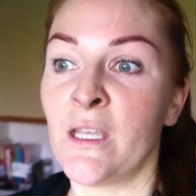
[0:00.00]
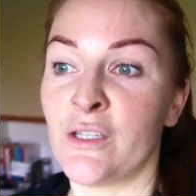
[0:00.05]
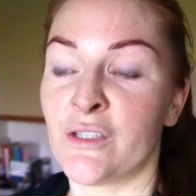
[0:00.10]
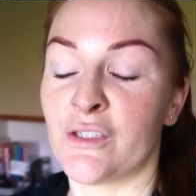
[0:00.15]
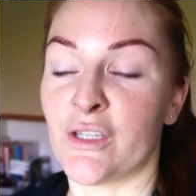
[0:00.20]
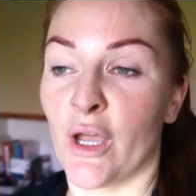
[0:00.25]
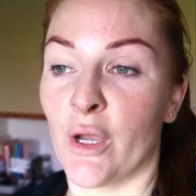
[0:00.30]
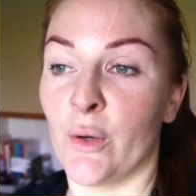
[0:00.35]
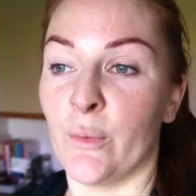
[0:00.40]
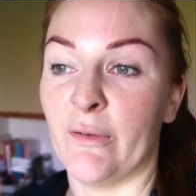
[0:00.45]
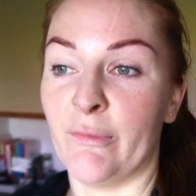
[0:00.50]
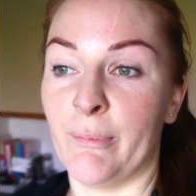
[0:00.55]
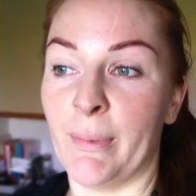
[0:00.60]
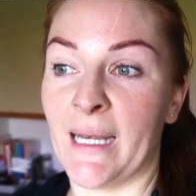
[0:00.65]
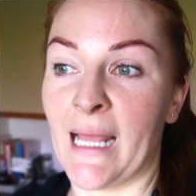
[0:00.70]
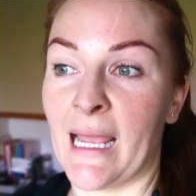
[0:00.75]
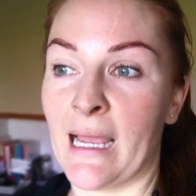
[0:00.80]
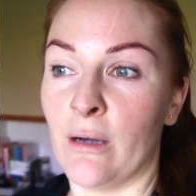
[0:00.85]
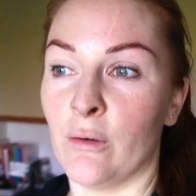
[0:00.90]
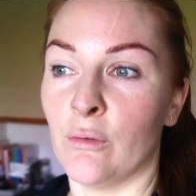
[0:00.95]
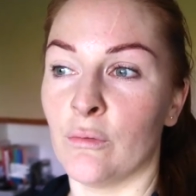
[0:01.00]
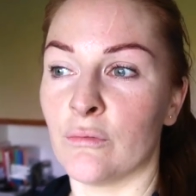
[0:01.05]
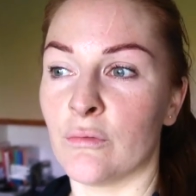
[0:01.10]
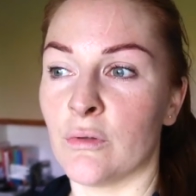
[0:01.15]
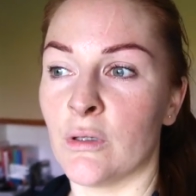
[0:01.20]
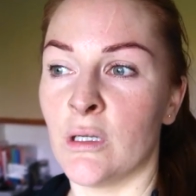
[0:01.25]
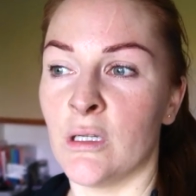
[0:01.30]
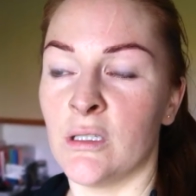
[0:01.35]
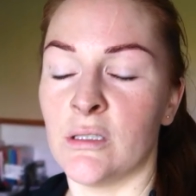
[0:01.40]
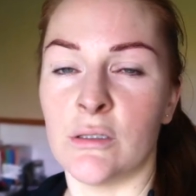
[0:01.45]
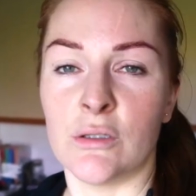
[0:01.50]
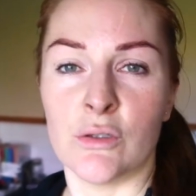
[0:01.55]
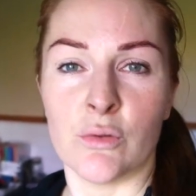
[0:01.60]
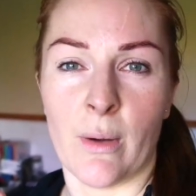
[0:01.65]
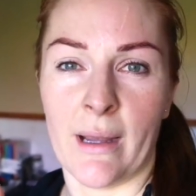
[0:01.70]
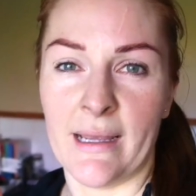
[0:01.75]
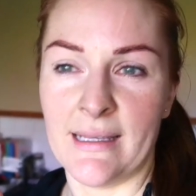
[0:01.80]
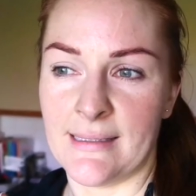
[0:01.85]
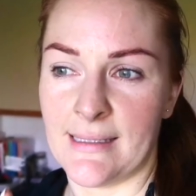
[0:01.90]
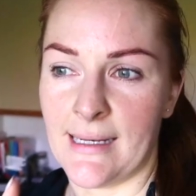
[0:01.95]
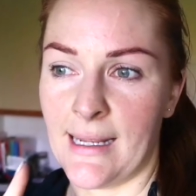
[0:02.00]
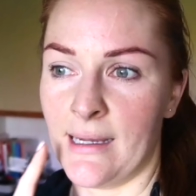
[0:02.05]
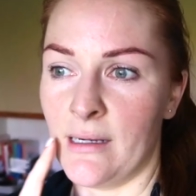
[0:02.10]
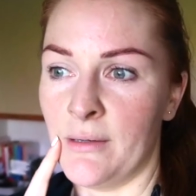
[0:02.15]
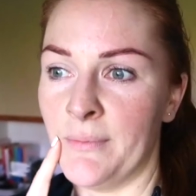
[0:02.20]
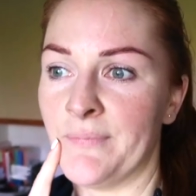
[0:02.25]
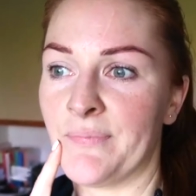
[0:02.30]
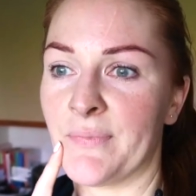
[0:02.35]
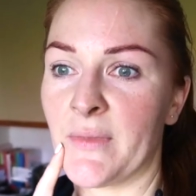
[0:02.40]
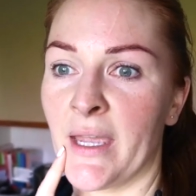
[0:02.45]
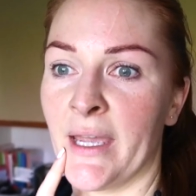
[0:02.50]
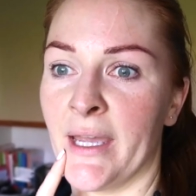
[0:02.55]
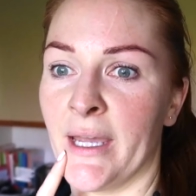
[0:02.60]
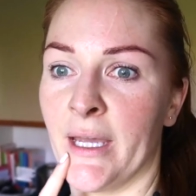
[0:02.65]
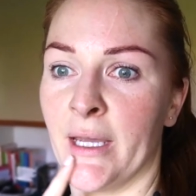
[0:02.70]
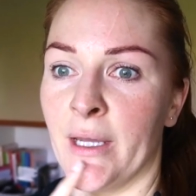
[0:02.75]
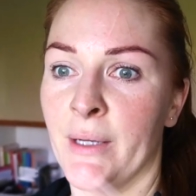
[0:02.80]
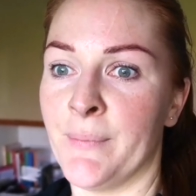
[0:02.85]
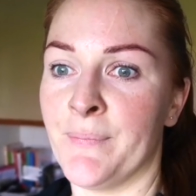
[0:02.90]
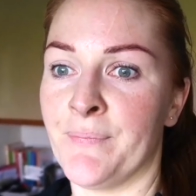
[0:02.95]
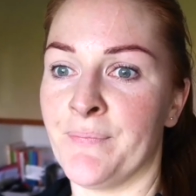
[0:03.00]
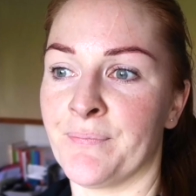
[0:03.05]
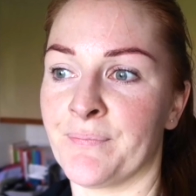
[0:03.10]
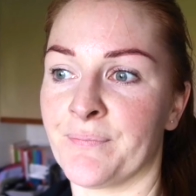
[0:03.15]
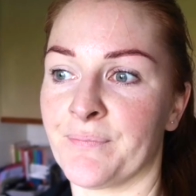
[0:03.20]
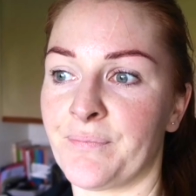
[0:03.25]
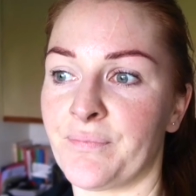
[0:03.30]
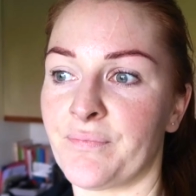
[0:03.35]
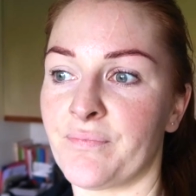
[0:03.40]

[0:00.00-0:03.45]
So we've been out twice now, and